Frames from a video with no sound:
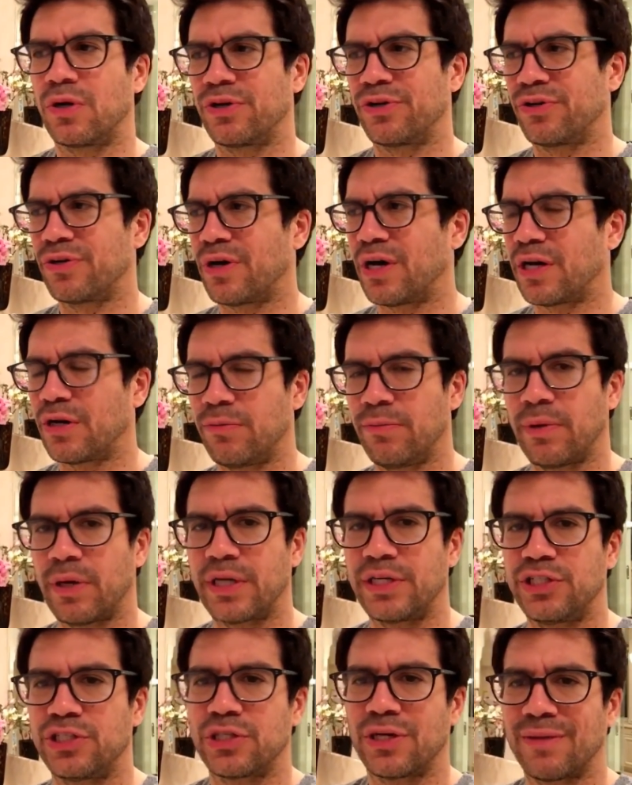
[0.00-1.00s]
to your auto
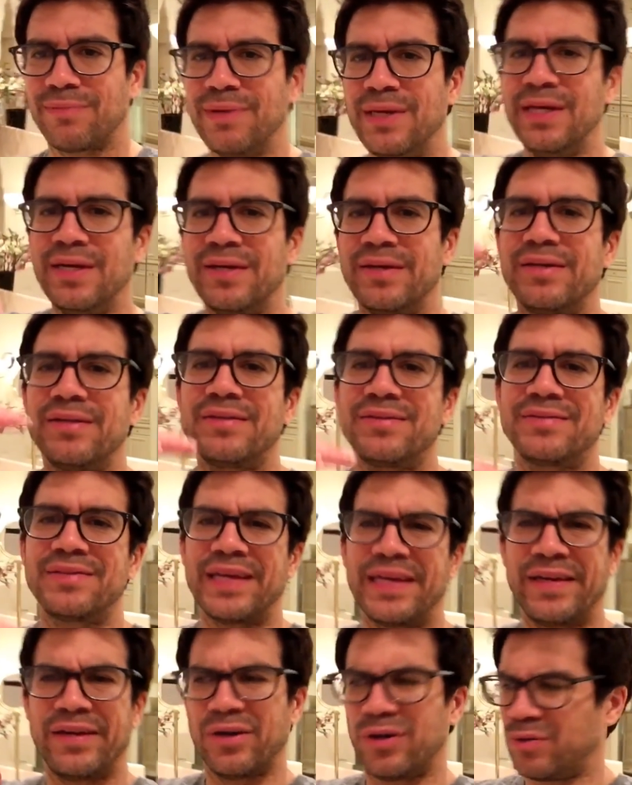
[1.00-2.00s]
body shop, they
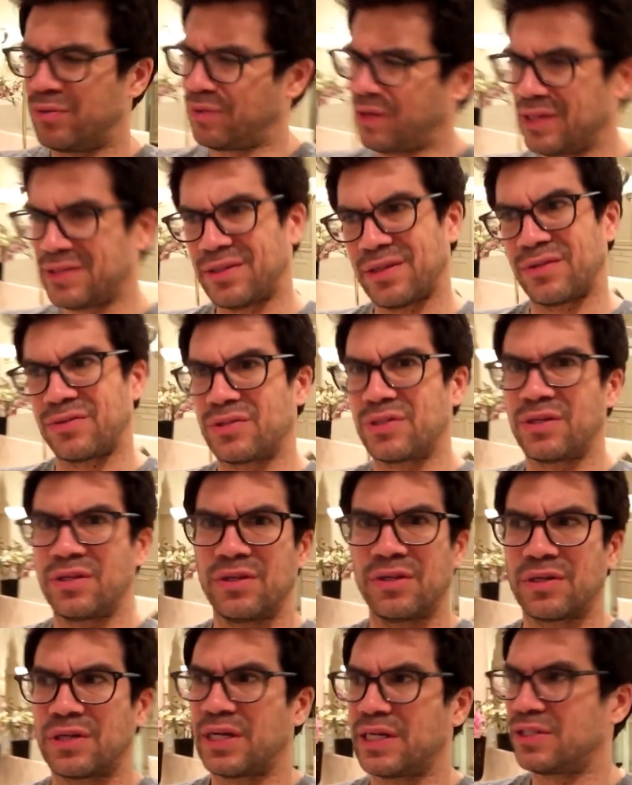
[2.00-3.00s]
go, I thought it was going to
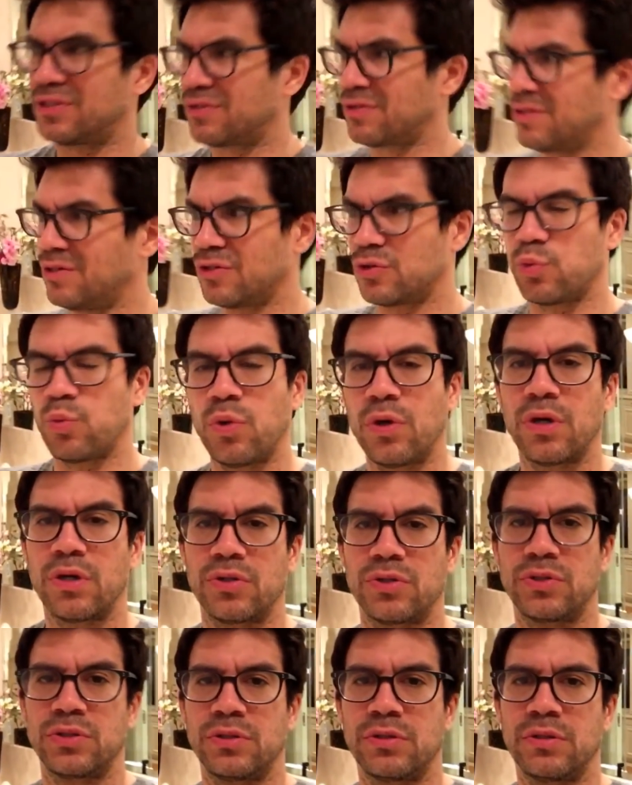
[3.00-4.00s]
look nicer. It looks
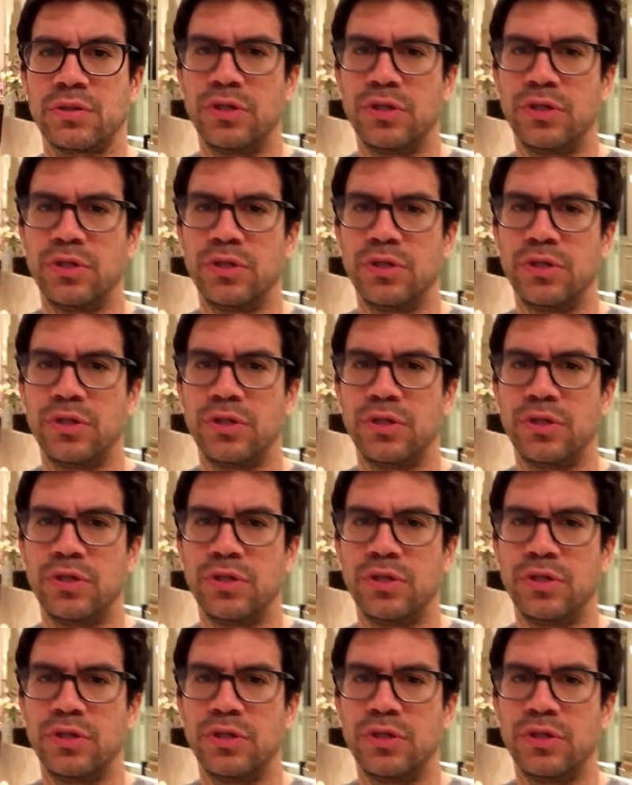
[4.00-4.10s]
worse.